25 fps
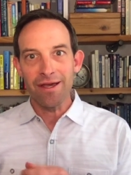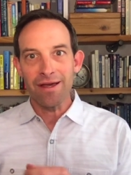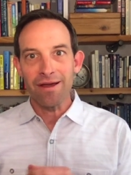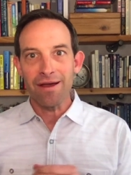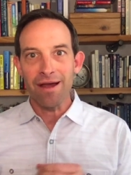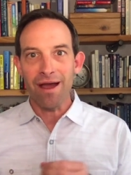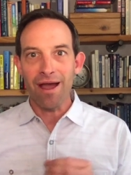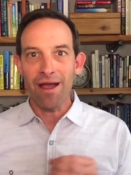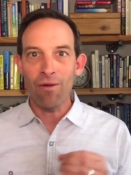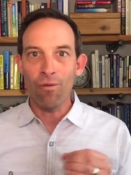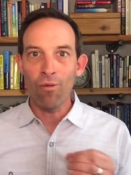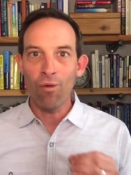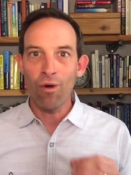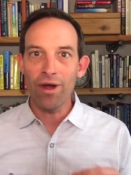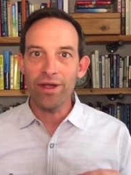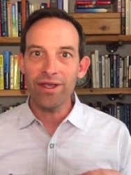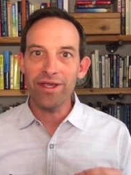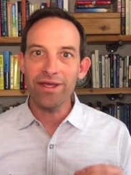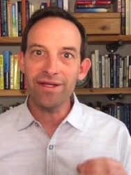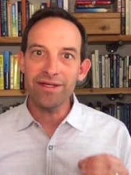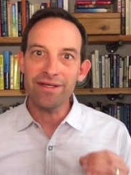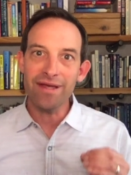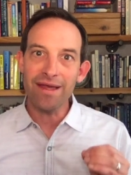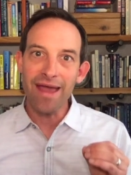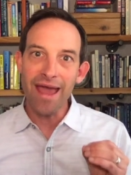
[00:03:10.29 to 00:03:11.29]
I want you
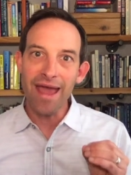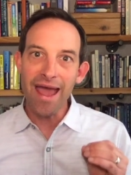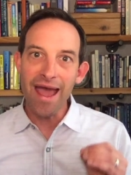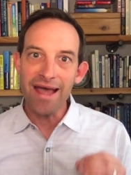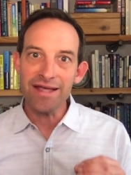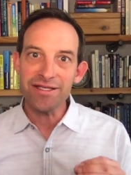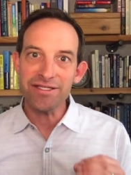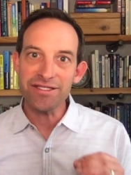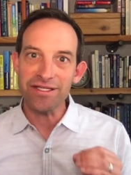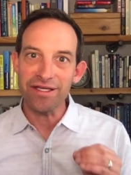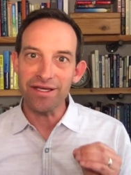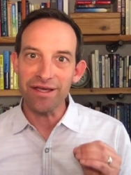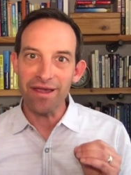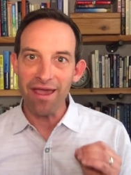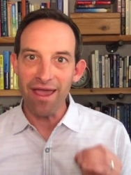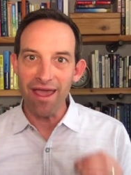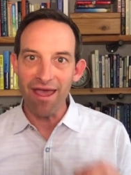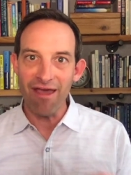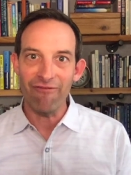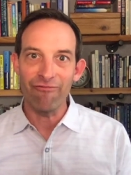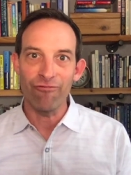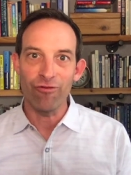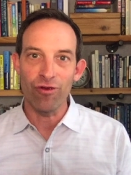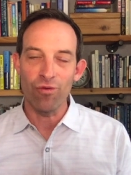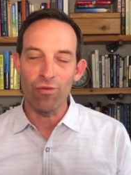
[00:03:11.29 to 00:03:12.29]
to ask
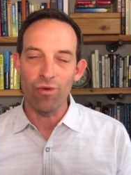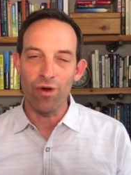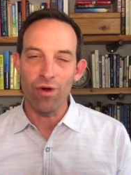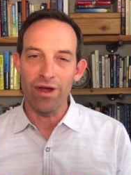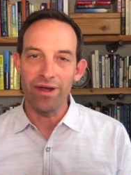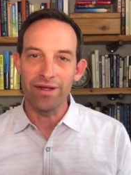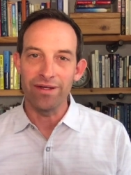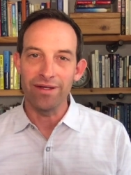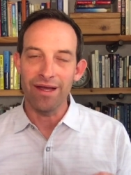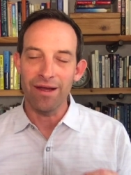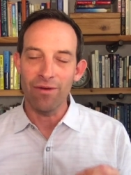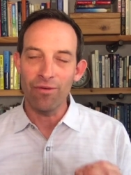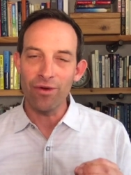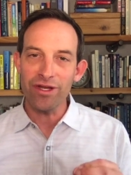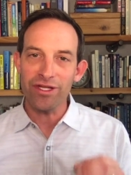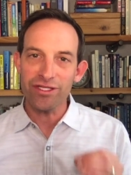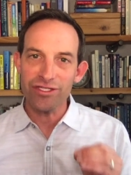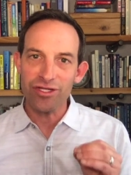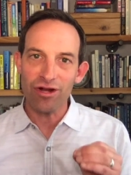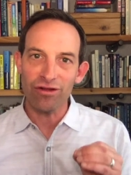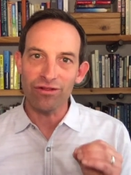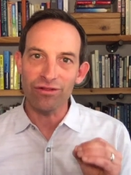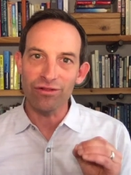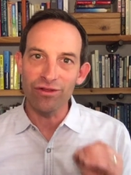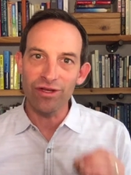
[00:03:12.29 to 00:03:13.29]
everyone, I want you to
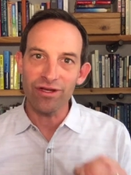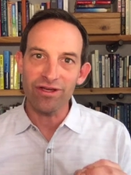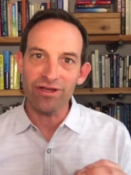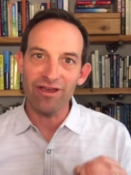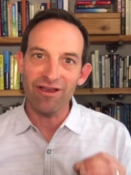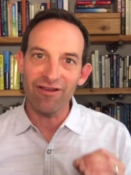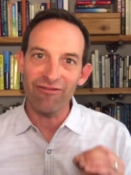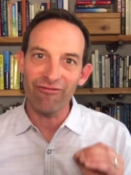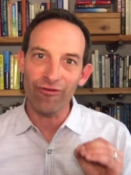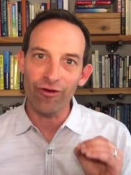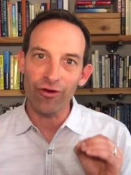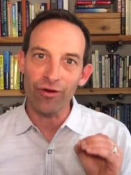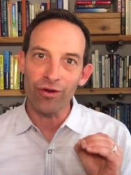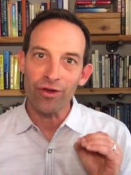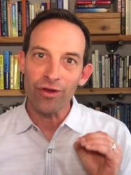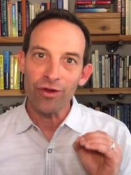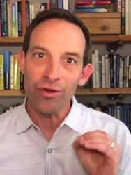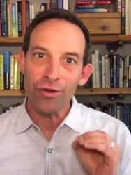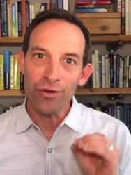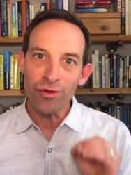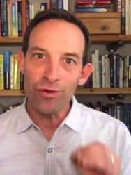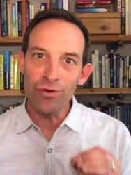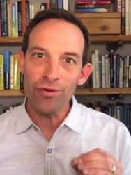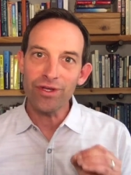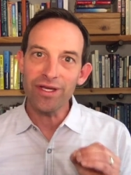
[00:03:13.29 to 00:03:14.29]
start looking for
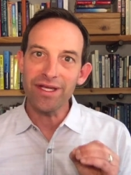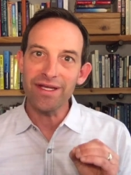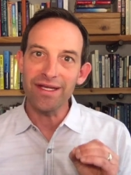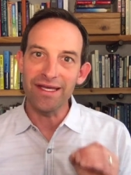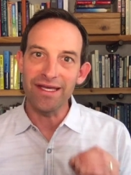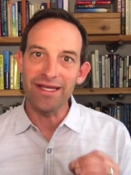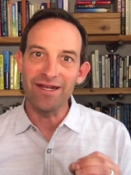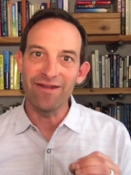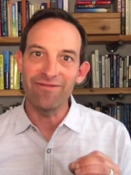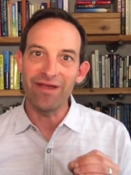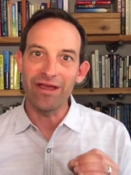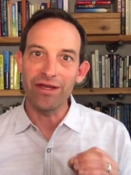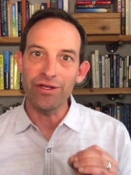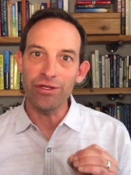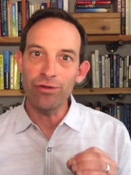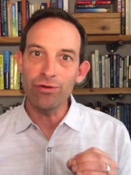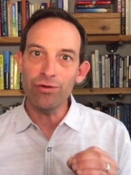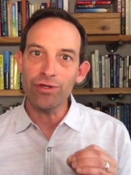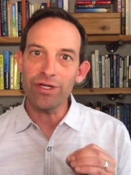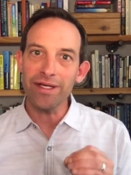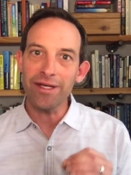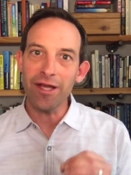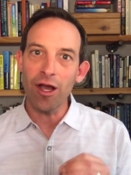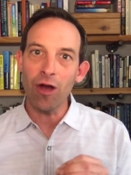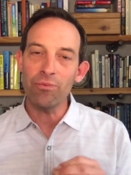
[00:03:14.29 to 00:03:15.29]
who can innovate, who
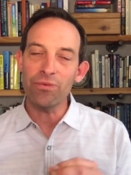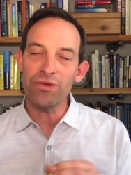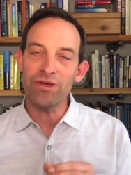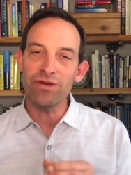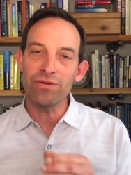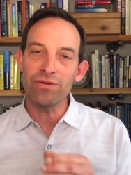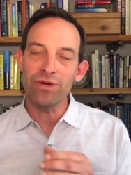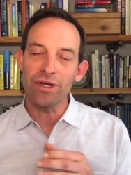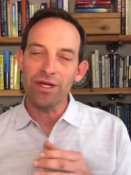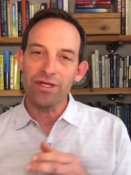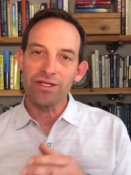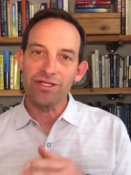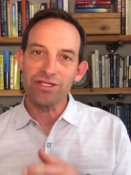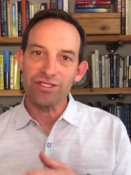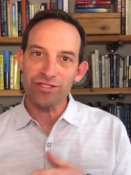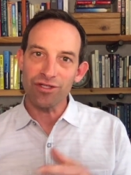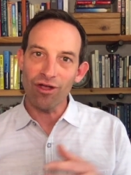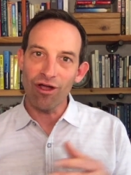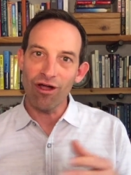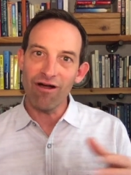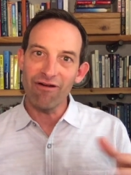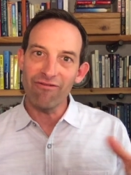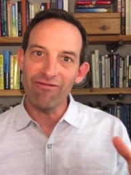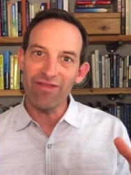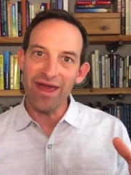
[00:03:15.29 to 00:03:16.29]
can help you
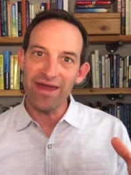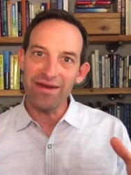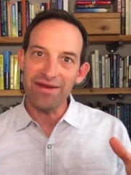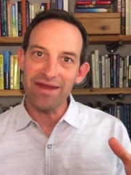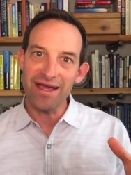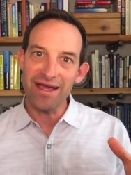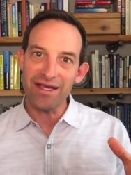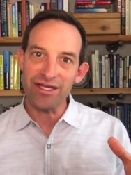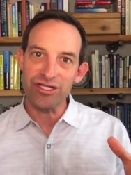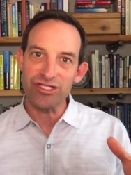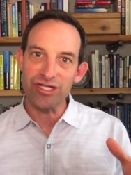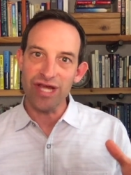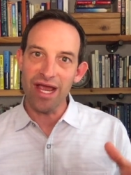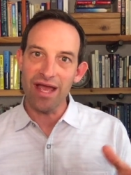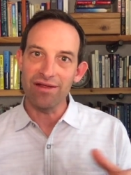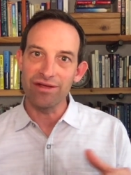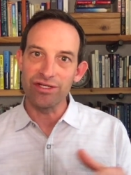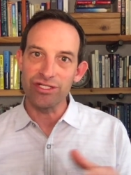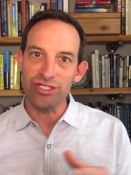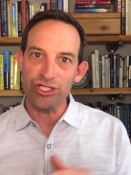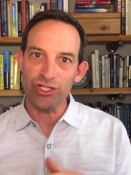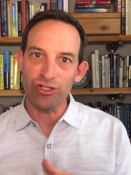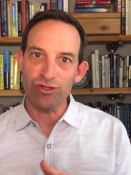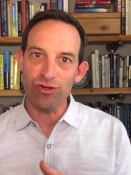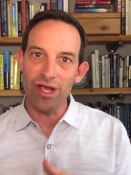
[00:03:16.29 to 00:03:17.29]
solve that next
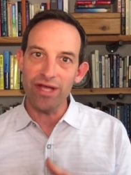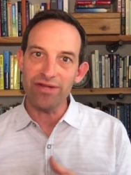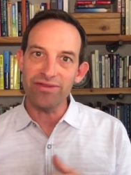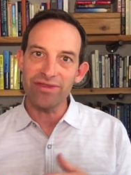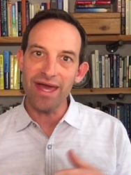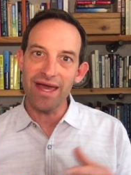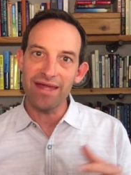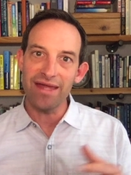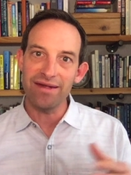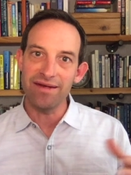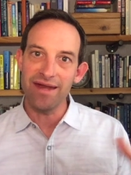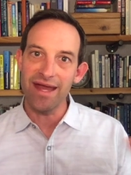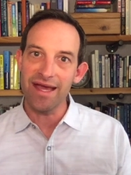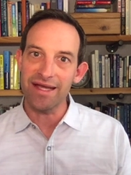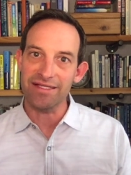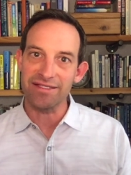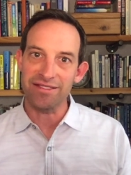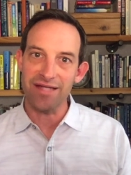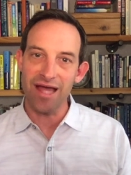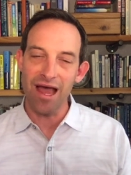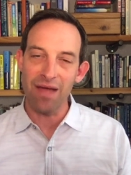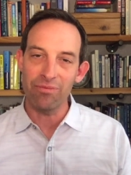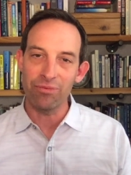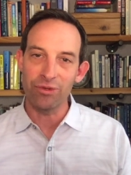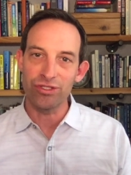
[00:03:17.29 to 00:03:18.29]
challenge, create that next
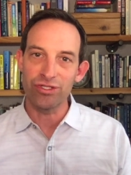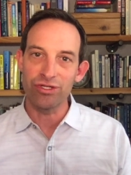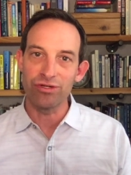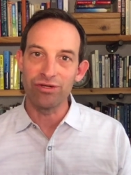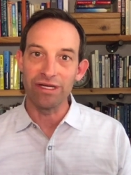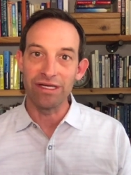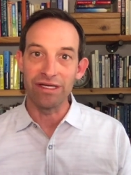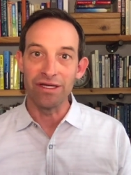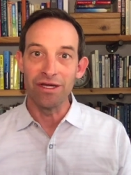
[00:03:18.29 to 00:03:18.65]
opportunity.